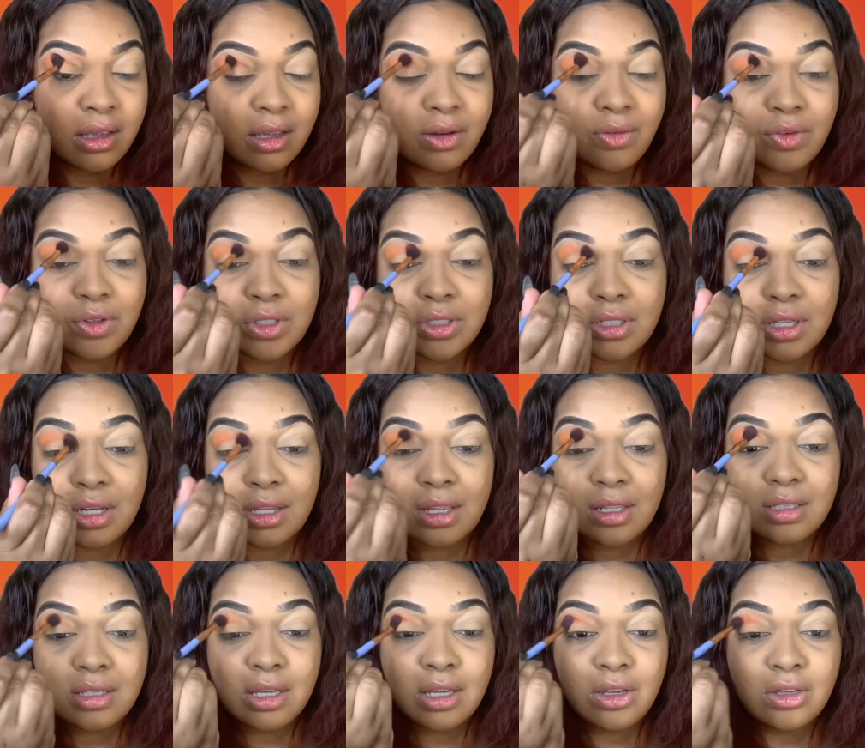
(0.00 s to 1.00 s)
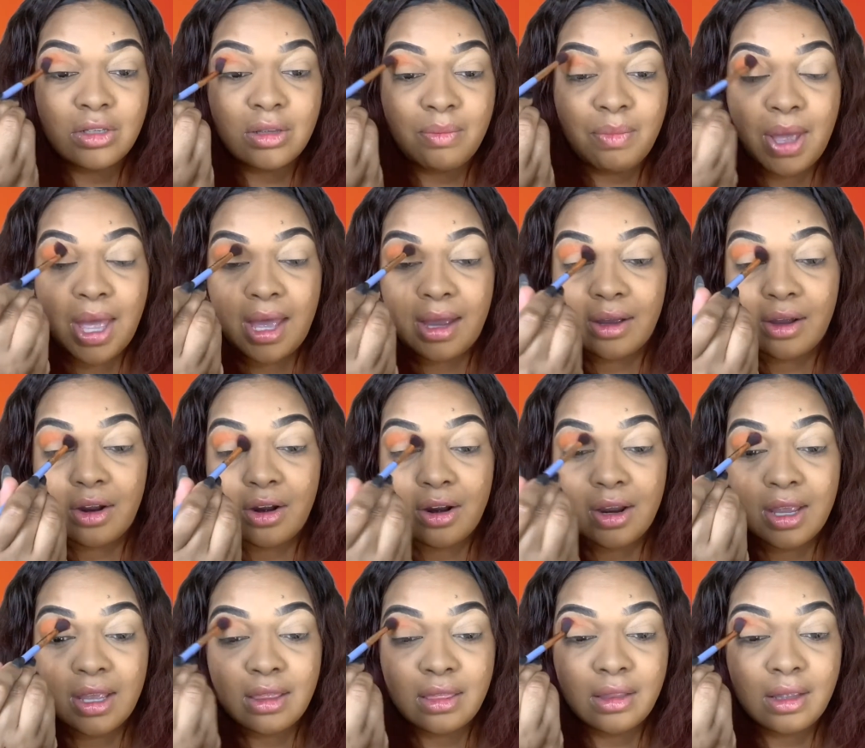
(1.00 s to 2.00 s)
I'm just gonna continue to pack her
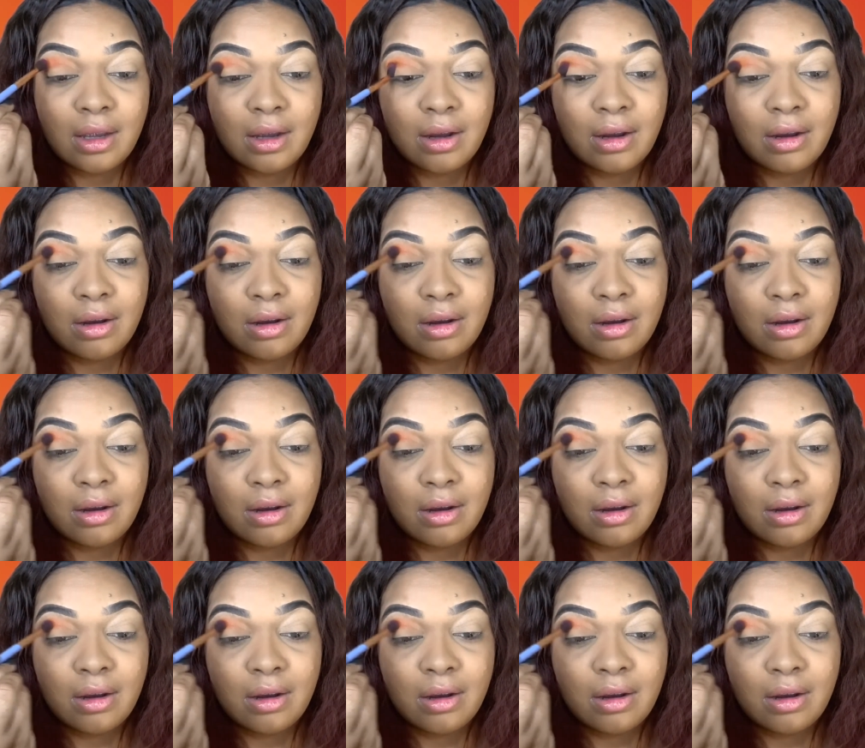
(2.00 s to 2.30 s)
in there.